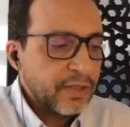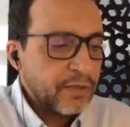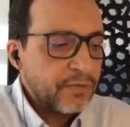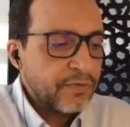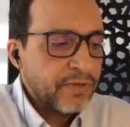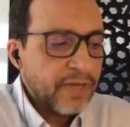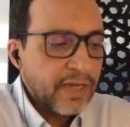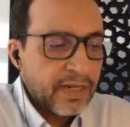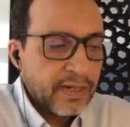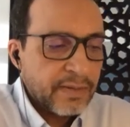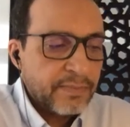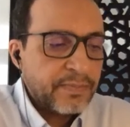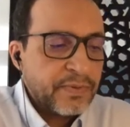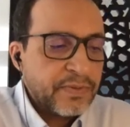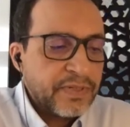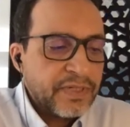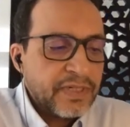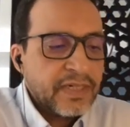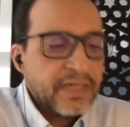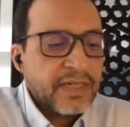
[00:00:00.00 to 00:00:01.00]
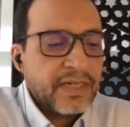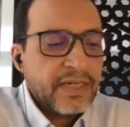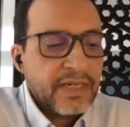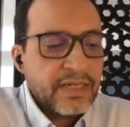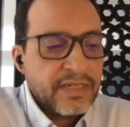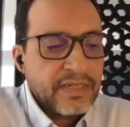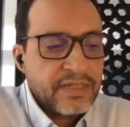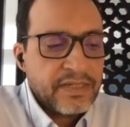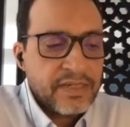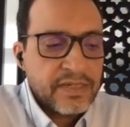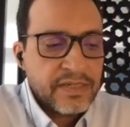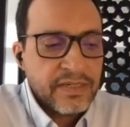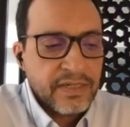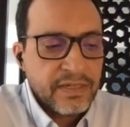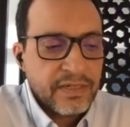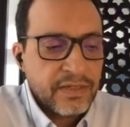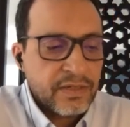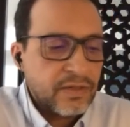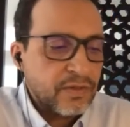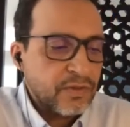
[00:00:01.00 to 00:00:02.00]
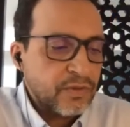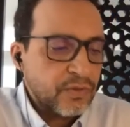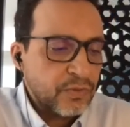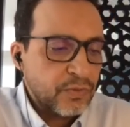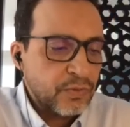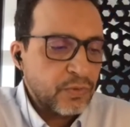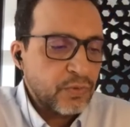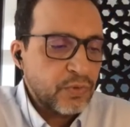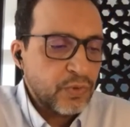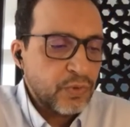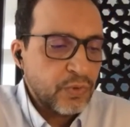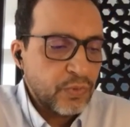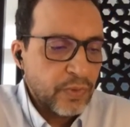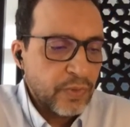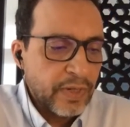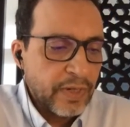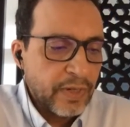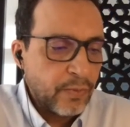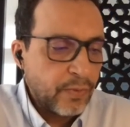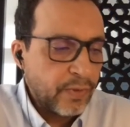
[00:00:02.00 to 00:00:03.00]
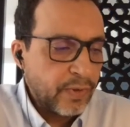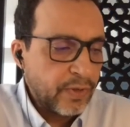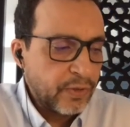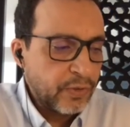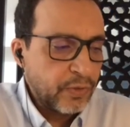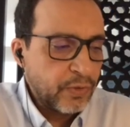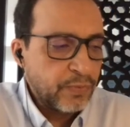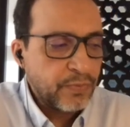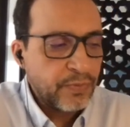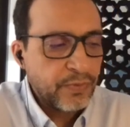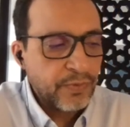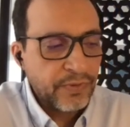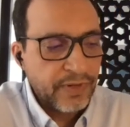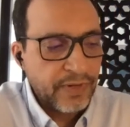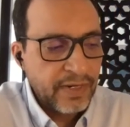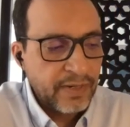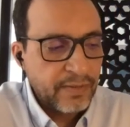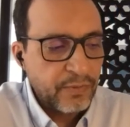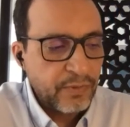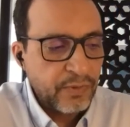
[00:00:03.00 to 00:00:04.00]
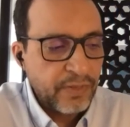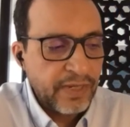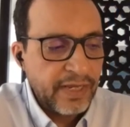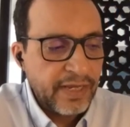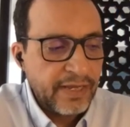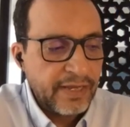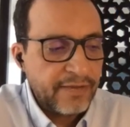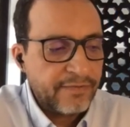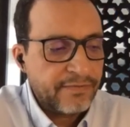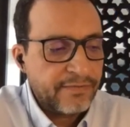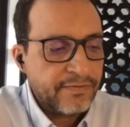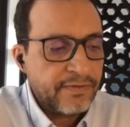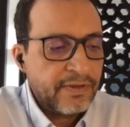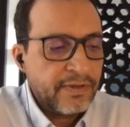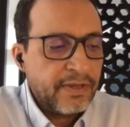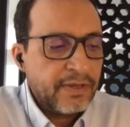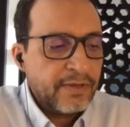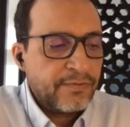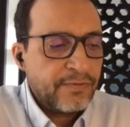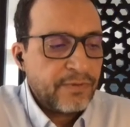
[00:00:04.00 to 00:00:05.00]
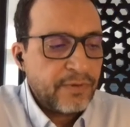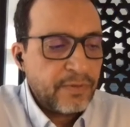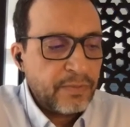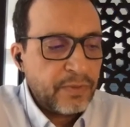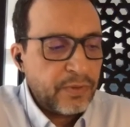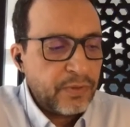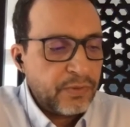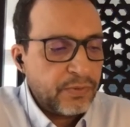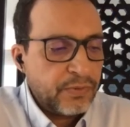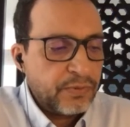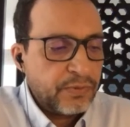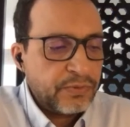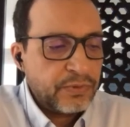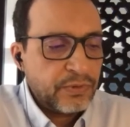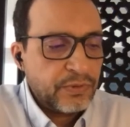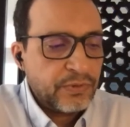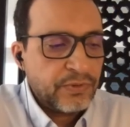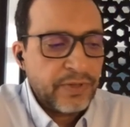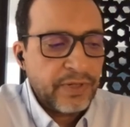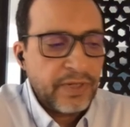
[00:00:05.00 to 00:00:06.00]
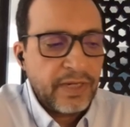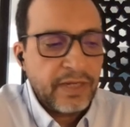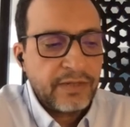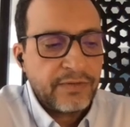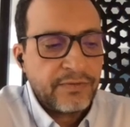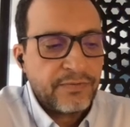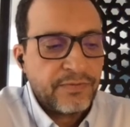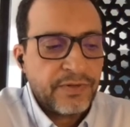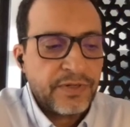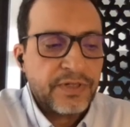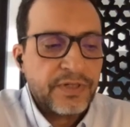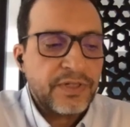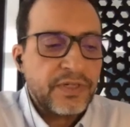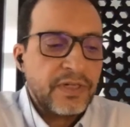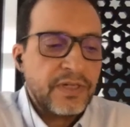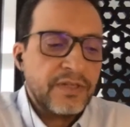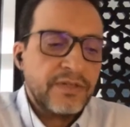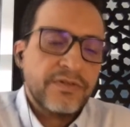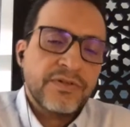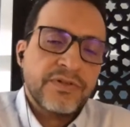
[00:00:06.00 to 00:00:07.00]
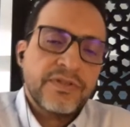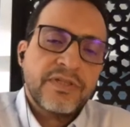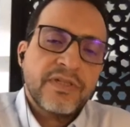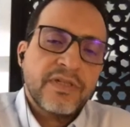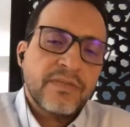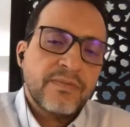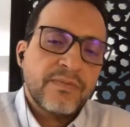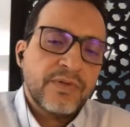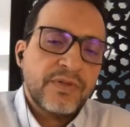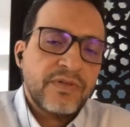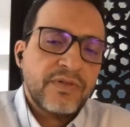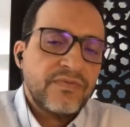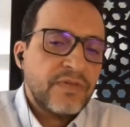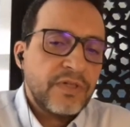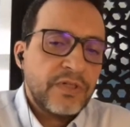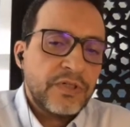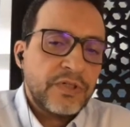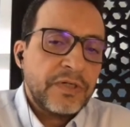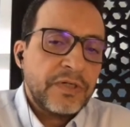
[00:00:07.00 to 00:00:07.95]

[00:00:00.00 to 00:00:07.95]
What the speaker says: of help and technical assistance those who acquire your program will have from you to create fresh interest and motivation?